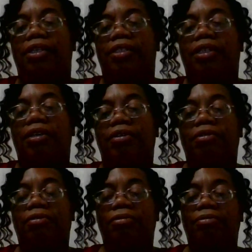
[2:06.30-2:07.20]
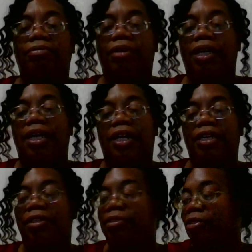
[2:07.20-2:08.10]
So,
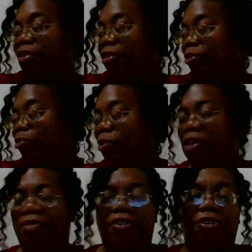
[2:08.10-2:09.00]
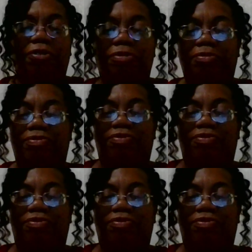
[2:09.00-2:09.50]
one of her